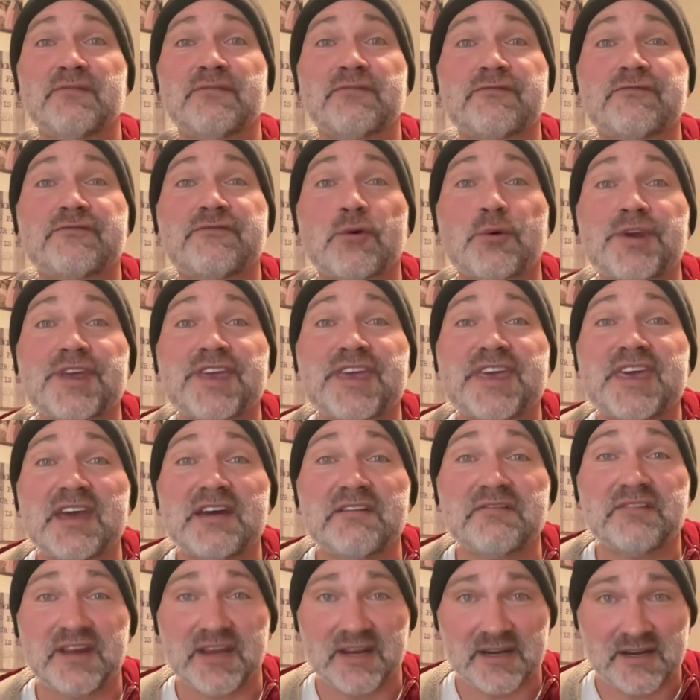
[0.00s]

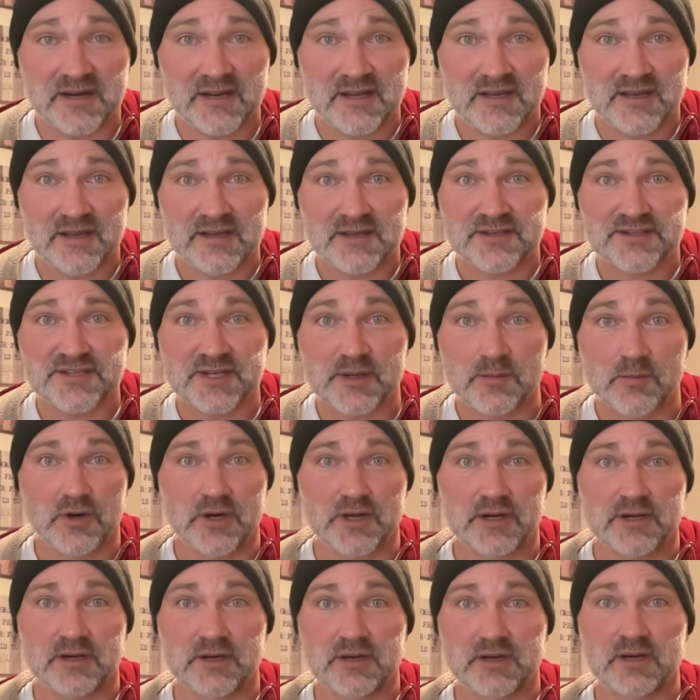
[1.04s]
forgiving someone
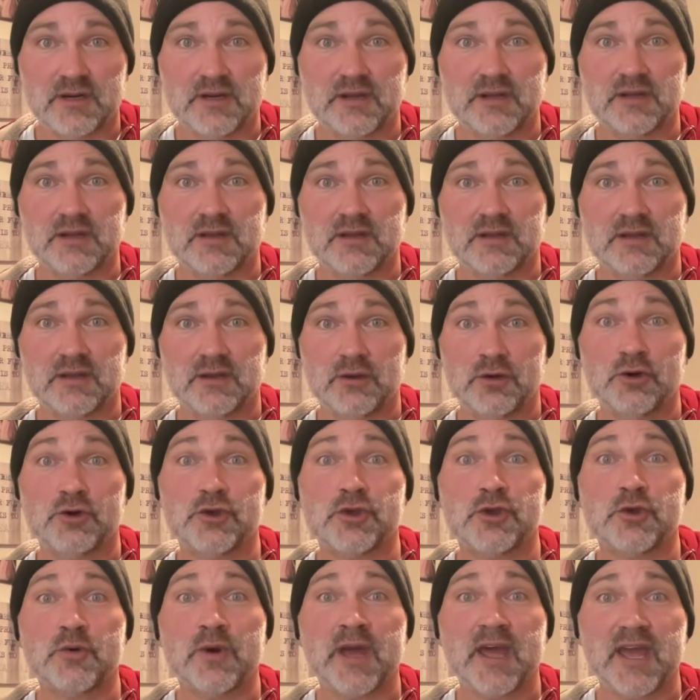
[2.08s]
who
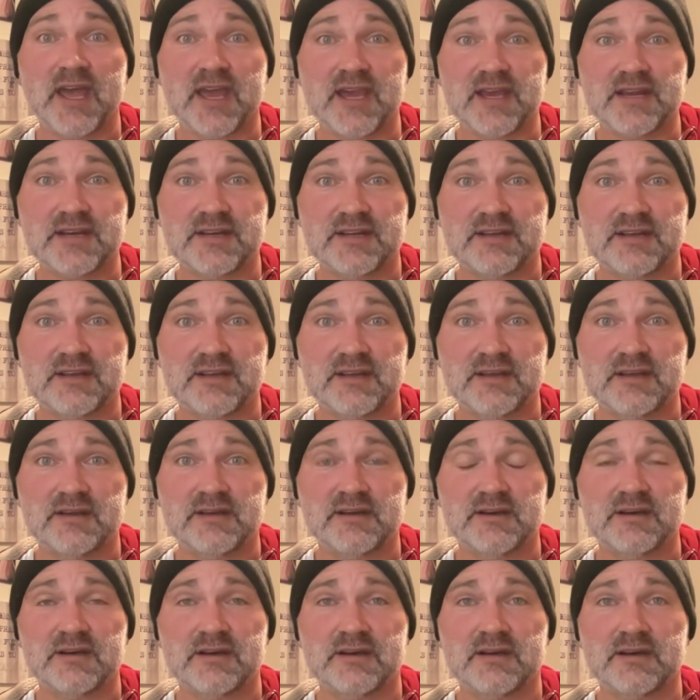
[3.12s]
you hate
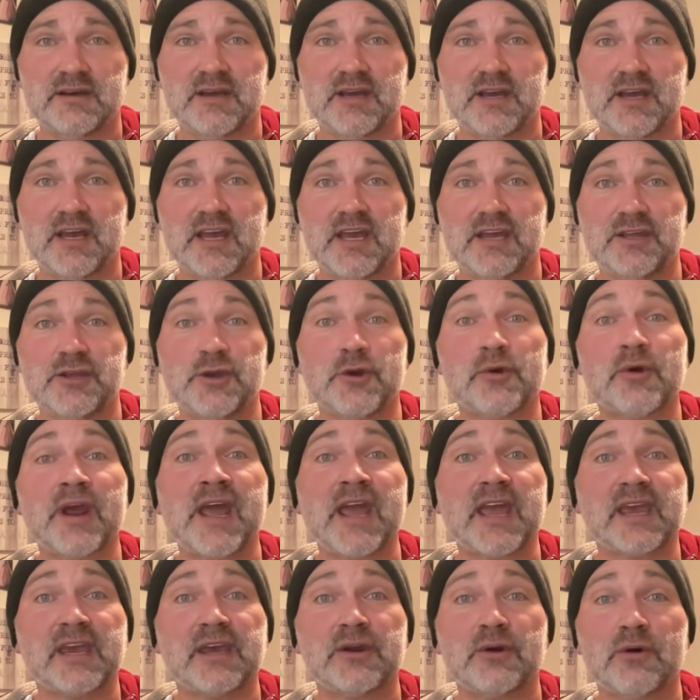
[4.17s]
and you're
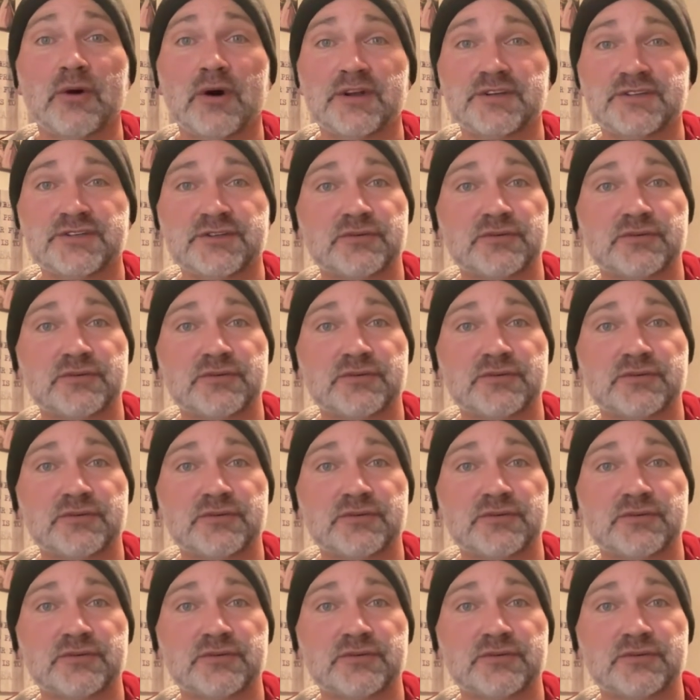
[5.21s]
hanging on to